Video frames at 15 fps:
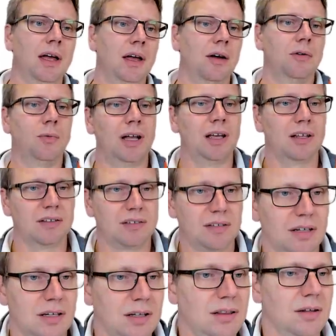We can
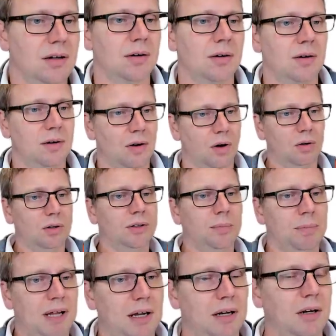see all the
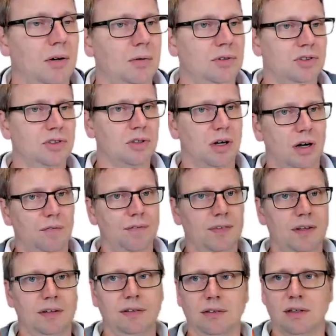payloads of
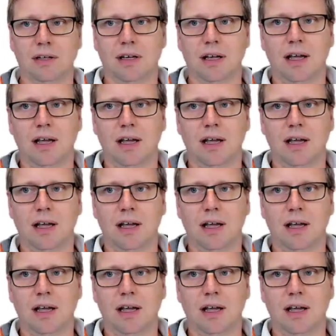this.